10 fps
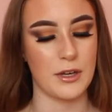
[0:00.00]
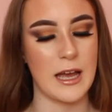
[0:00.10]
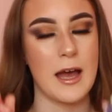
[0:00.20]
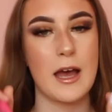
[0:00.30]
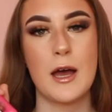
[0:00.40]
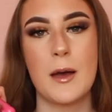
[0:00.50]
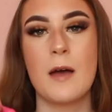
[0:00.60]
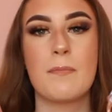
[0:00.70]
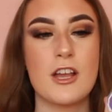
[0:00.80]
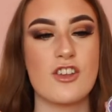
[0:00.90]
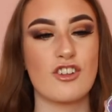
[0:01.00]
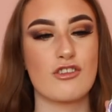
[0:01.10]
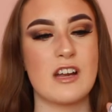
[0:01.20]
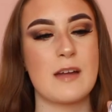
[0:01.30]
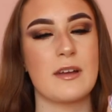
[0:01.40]
But yeah, her Peaches and
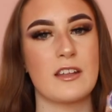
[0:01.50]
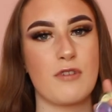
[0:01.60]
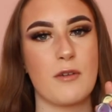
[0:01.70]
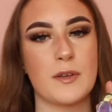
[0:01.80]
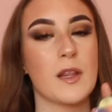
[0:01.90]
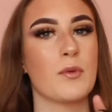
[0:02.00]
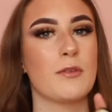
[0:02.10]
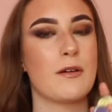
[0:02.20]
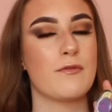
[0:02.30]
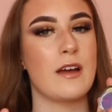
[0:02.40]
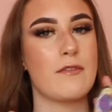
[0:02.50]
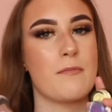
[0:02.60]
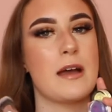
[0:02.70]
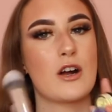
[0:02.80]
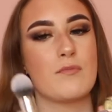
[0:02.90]
Cream is probably one of my
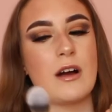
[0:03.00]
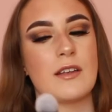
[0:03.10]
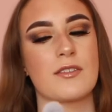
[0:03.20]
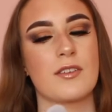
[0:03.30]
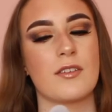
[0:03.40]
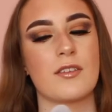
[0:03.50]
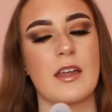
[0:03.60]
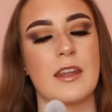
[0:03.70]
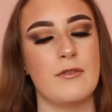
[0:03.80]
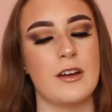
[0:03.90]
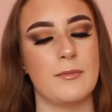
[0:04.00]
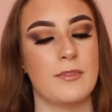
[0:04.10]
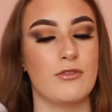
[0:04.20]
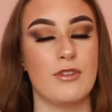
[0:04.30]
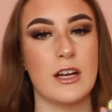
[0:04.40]
favourite makeup brands because they're, re
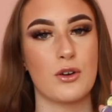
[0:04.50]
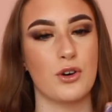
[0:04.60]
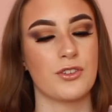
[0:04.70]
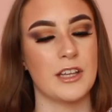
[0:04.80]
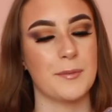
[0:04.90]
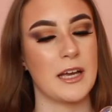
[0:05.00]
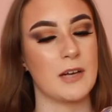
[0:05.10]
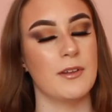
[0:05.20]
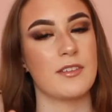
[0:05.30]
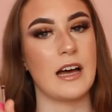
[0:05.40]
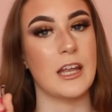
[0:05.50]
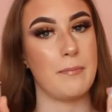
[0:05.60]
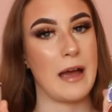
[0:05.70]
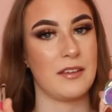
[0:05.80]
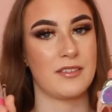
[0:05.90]
they're really good and the pigments are the
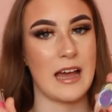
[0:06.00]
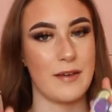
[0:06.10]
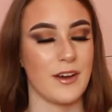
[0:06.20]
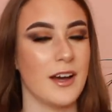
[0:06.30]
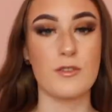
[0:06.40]
best ever.